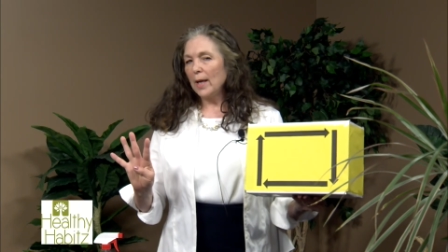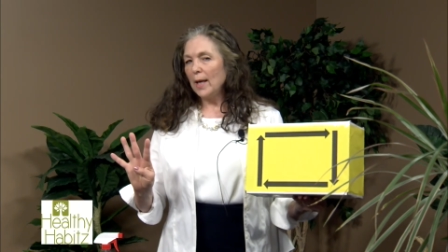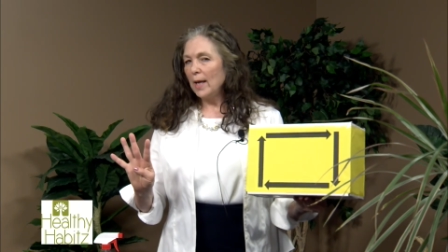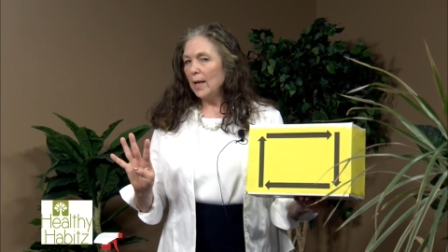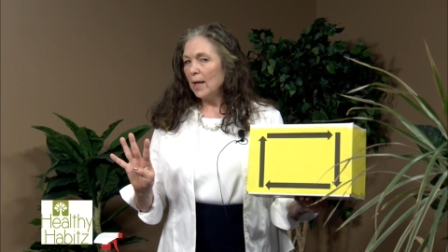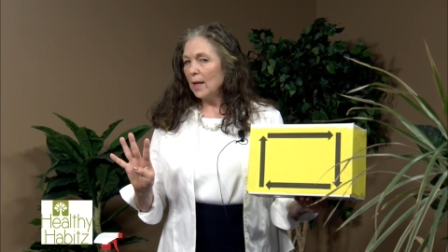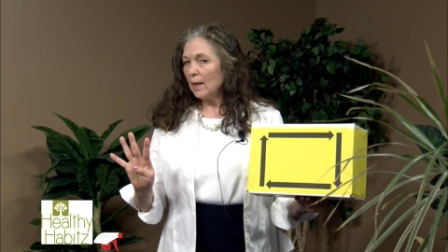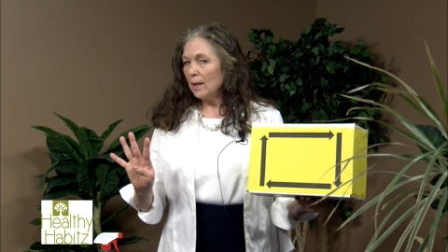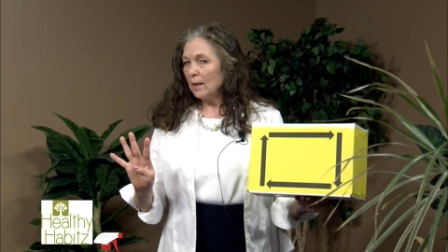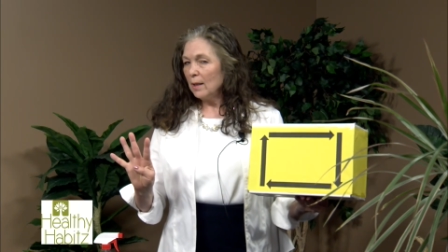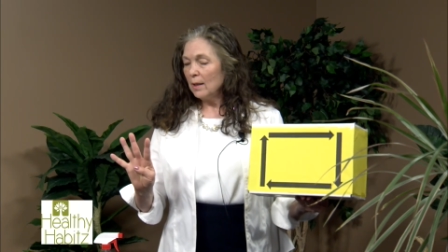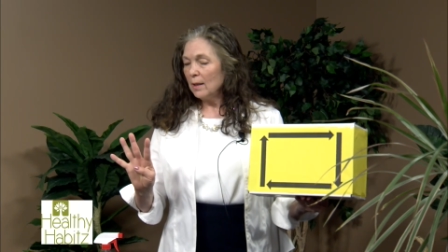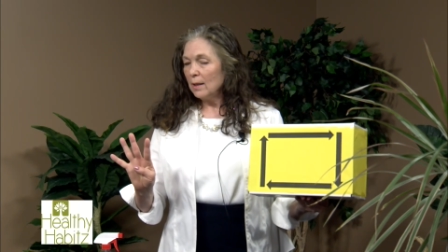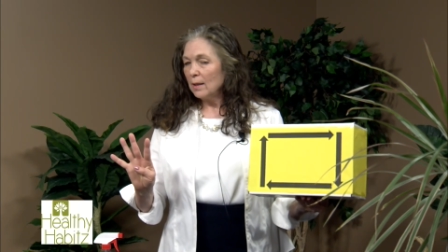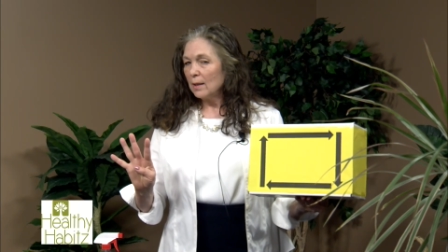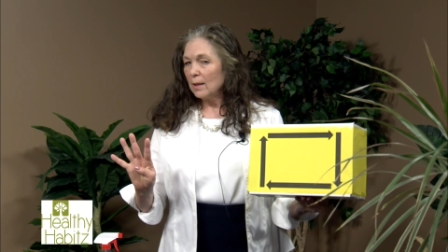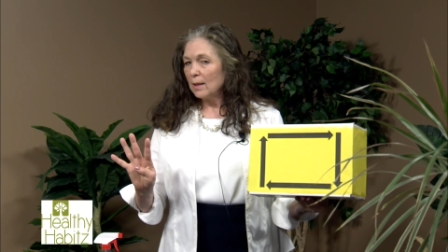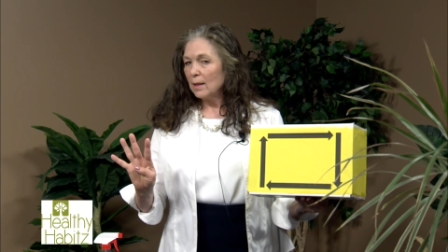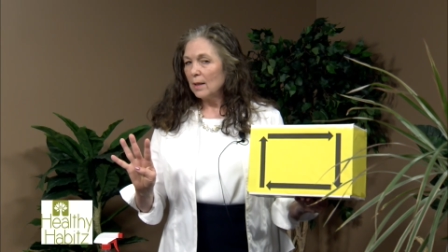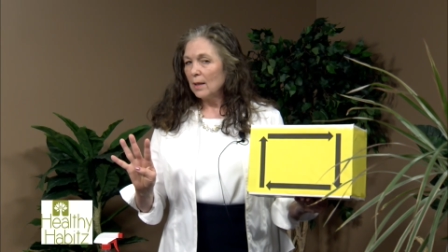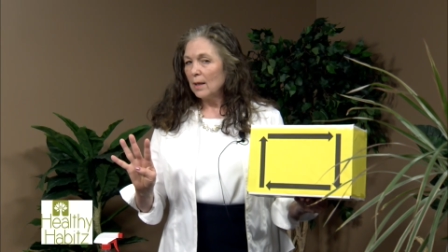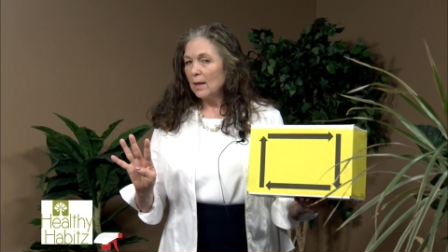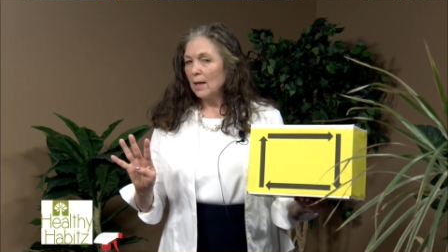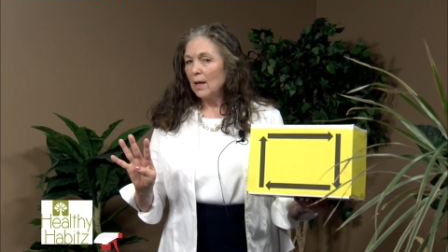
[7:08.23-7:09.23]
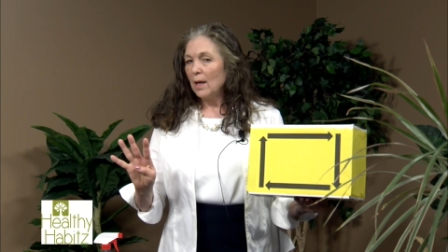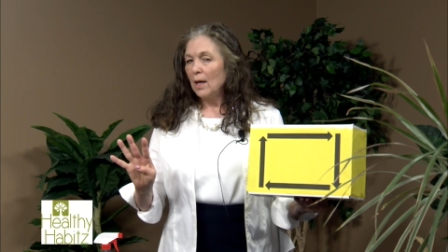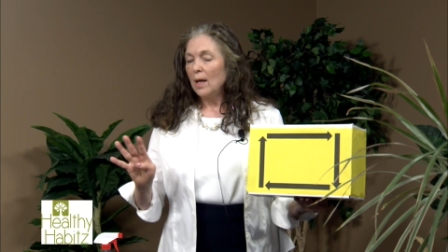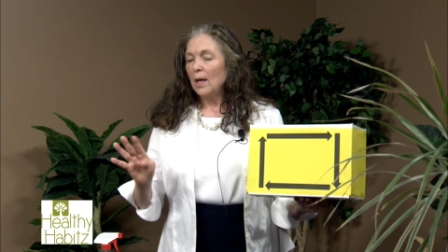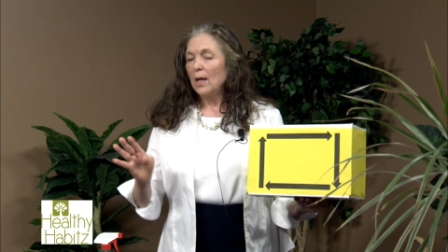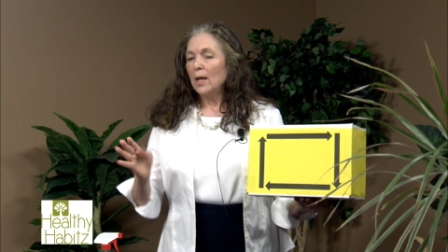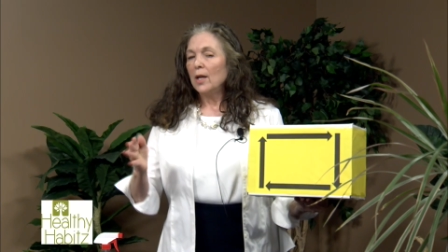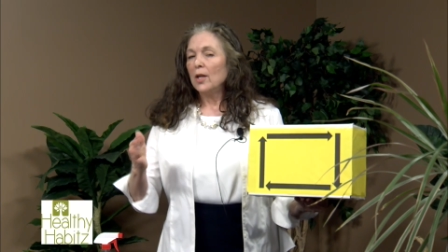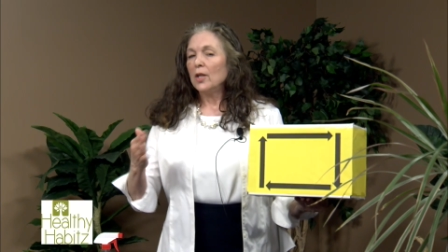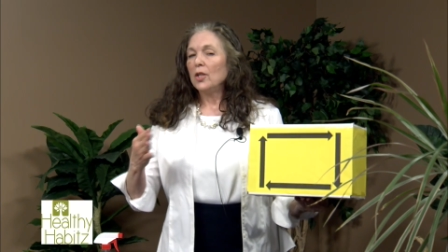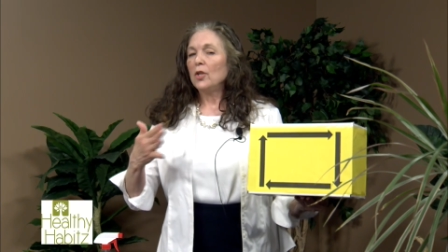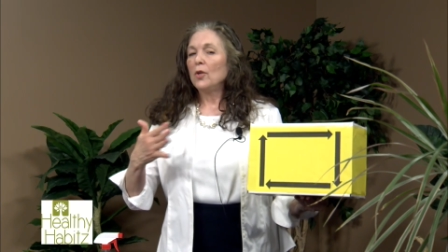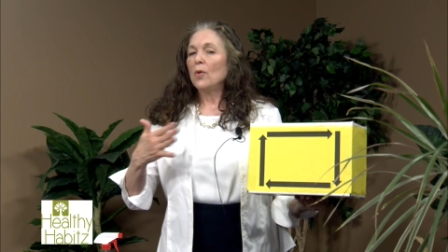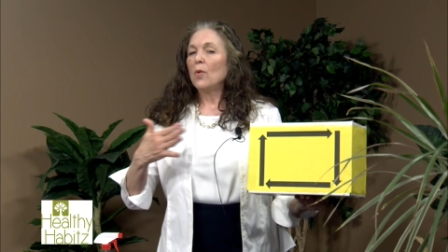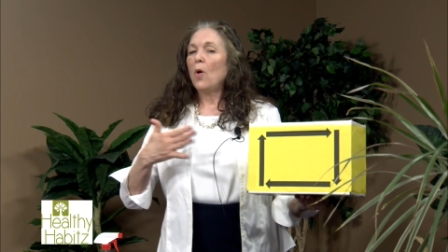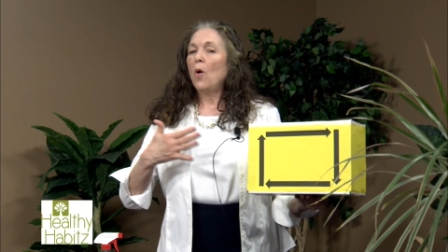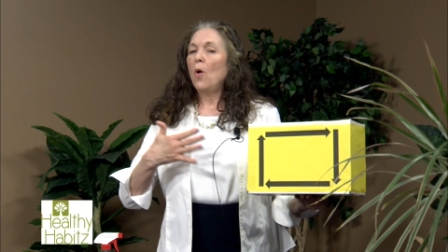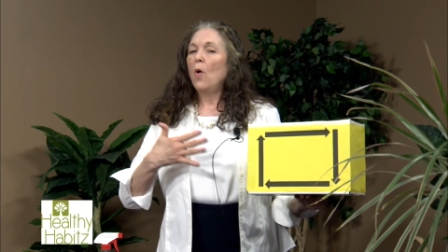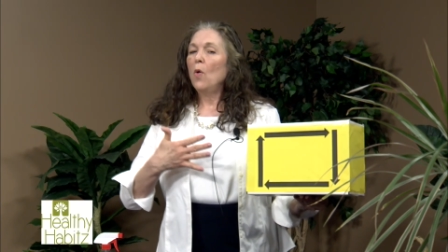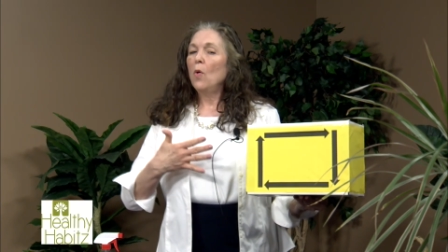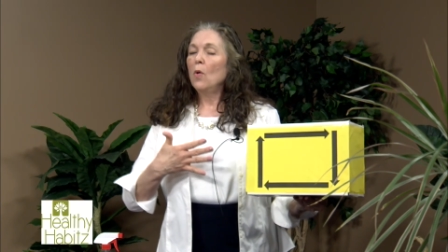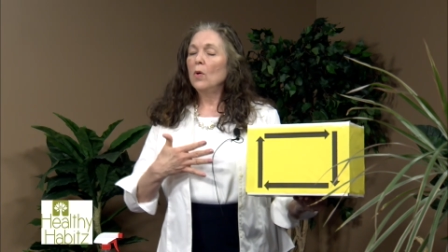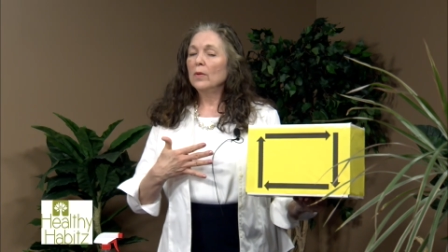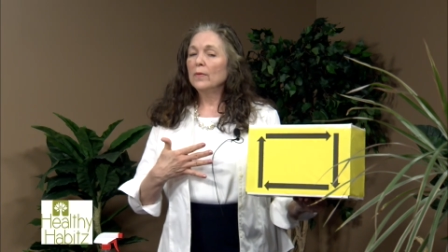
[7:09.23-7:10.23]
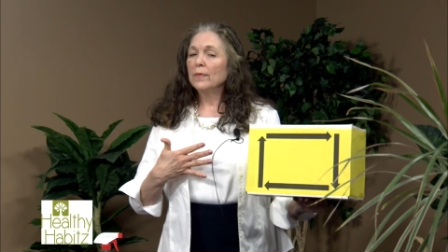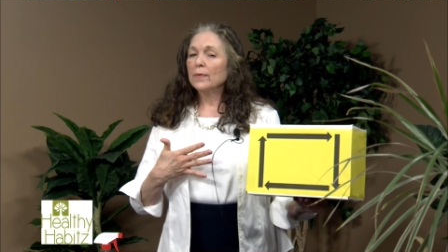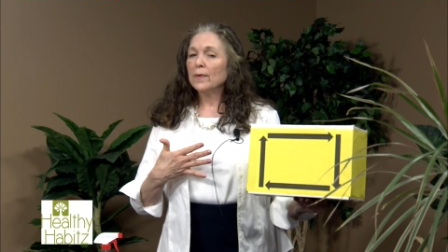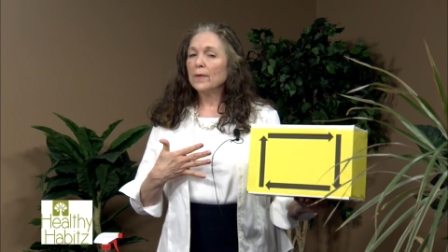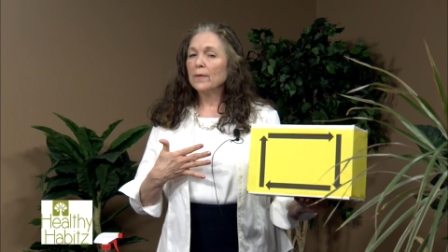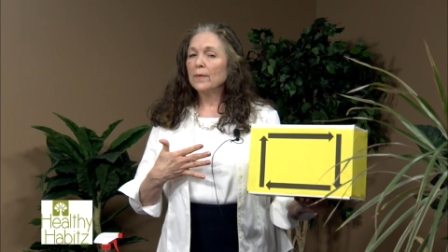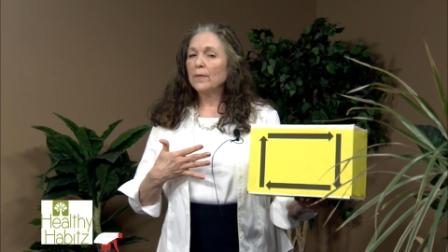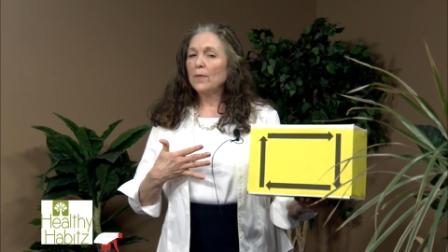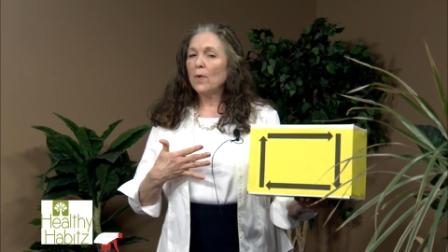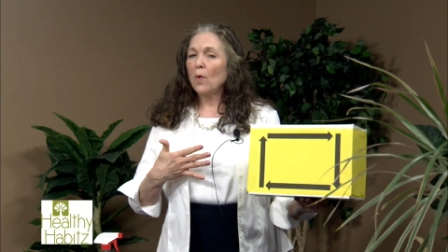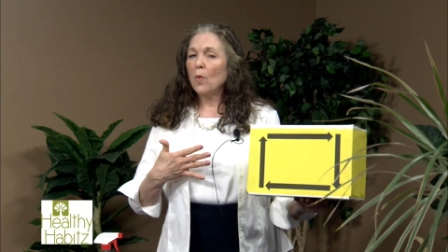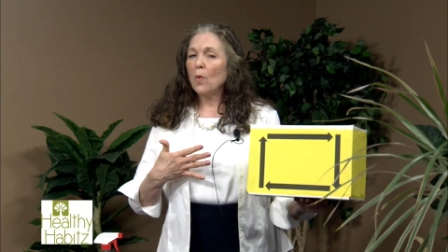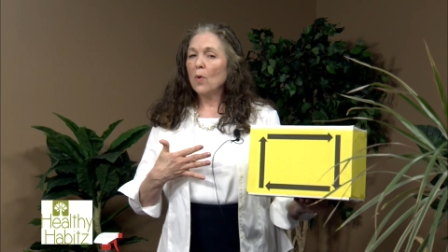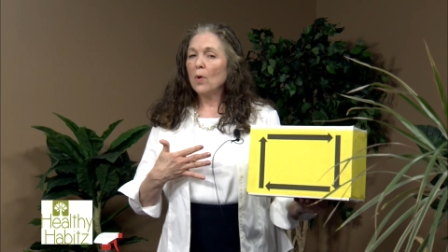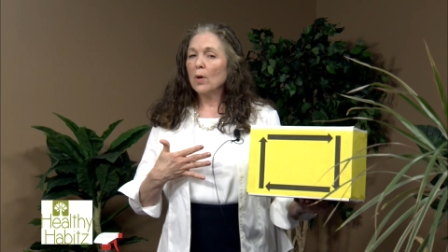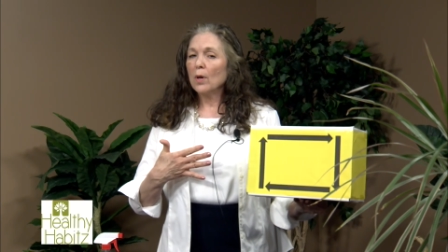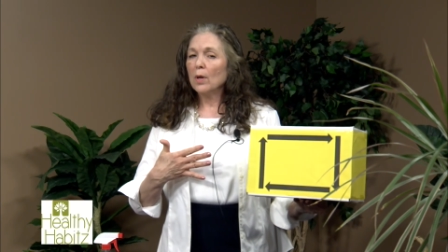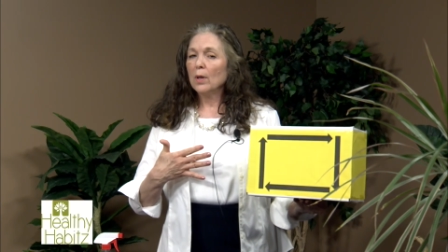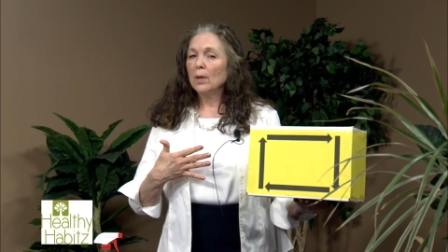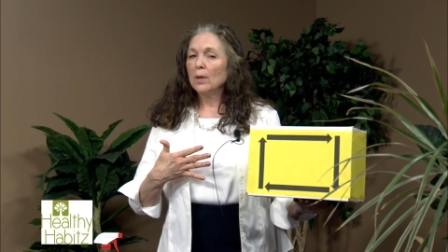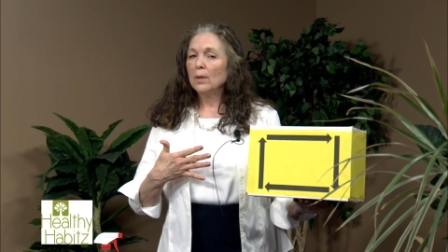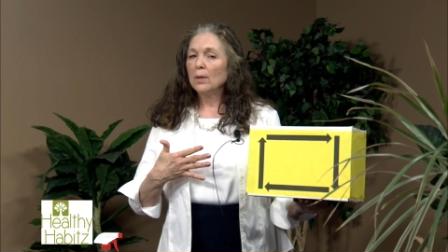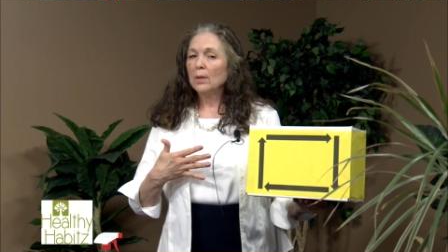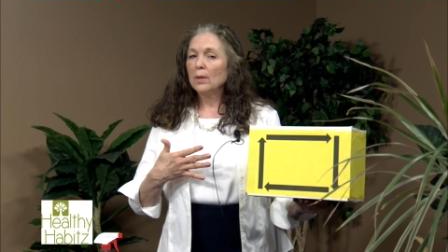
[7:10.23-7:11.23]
in, you hold for 4,